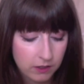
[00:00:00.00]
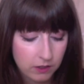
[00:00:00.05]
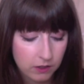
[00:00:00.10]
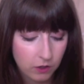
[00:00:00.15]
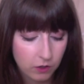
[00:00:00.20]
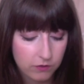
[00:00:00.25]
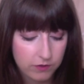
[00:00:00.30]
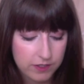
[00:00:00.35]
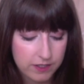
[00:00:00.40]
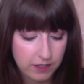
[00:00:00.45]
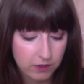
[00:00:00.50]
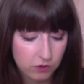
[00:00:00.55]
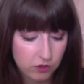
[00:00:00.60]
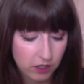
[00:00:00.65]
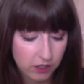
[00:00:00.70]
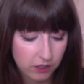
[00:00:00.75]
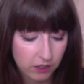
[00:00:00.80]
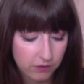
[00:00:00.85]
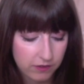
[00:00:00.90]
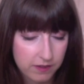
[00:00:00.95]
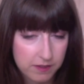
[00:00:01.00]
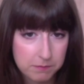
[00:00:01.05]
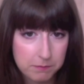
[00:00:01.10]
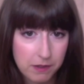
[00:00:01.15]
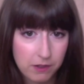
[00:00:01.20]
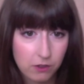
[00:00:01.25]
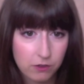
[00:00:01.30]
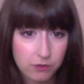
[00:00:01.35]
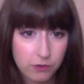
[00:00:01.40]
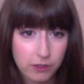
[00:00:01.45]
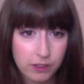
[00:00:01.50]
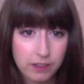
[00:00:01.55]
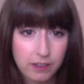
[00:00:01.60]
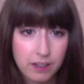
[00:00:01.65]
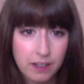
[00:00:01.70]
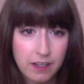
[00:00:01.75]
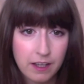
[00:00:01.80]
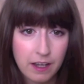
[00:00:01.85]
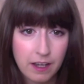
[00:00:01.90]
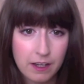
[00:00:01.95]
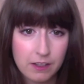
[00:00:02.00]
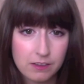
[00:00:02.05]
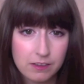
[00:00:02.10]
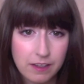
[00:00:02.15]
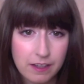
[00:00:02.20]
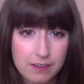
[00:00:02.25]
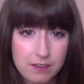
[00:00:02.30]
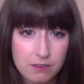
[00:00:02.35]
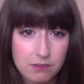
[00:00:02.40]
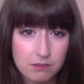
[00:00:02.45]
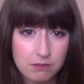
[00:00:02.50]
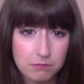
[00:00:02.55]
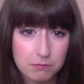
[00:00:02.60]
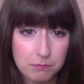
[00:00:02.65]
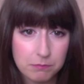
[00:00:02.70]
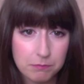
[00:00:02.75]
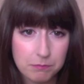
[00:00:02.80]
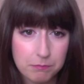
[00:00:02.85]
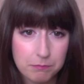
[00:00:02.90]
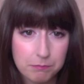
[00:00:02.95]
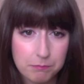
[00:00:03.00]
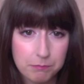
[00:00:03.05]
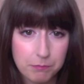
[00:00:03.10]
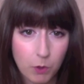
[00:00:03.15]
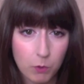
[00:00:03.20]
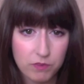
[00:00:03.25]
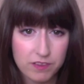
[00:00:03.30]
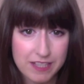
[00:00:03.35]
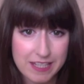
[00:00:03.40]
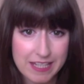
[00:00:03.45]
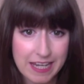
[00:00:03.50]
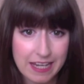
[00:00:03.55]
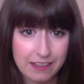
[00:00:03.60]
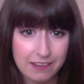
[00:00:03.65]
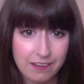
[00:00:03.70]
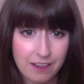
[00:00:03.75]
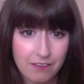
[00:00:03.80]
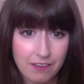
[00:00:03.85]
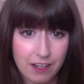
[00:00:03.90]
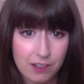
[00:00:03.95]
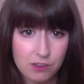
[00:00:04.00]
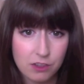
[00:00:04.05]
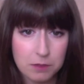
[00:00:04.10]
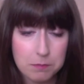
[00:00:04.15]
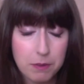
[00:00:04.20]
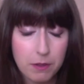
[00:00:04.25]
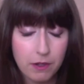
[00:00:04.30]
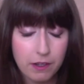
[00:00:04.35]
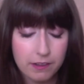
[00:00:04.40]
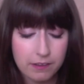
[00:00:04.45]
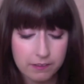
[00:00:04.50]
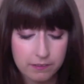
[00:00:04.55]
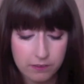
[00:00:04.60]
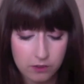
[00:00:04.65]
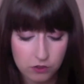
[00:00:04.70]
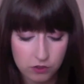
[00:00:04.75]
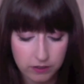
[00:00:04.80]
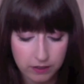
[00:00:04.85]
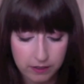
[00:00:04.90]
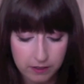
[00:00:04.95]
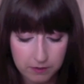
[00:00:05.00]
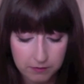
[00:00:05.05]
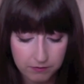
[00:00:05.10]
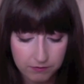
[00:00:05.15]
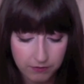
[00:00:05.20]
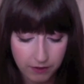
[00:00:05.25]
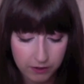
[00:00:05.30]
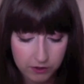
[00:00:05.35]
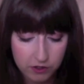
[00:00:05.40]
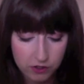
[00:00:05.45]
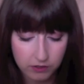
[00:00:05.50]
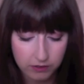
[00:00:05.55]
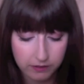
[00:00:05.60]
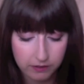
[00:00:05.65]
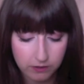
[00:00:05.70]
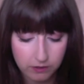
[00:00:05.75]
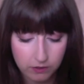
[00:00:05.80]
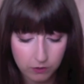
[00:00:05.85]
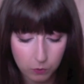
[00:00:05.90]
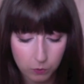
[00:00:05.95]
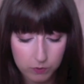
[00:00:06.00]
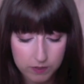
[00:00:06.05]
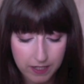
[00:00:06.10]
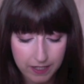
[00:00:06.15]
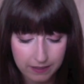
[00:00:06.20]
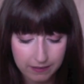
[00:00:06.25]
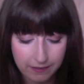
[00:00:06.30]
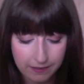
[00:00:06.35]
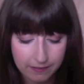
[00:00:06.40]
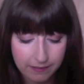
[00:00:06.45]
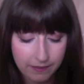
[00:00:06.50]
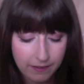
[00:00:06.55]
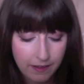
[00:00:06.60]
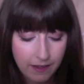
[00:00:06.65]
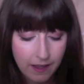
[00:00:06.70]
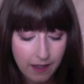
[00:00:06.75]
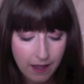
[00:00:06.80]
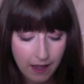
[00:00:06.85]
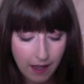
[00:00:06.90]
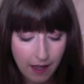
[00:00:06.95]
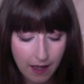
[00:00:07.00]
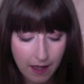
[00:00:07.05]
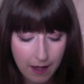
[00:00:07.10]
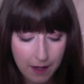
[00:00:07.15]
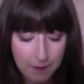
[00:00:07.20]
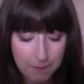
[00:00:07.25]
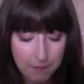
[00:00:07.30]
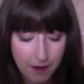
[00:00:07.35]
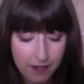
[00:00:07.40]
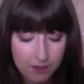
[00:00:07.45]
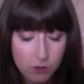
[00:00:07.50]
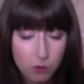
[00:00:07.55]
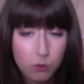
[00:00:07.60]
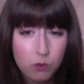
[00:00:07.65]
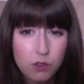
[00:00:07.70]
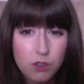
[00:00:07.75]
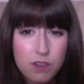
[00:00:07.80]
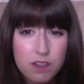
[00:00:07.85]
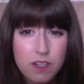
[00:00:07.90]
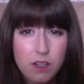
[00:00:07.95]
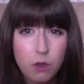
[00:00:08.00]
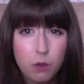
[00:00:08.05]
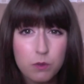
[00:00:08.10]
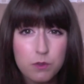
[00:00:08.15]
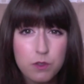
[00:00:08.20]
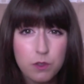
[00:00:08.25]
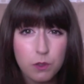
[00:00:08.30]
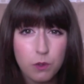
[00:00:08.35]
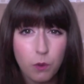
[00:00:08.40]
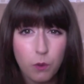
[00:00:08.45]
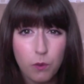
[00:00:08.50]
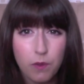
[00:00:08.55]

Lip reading: of a, I'll try and cover this mirror for you, how little of a dent I've actually put in it. There's like virtually no dent in it. I don't use the contour all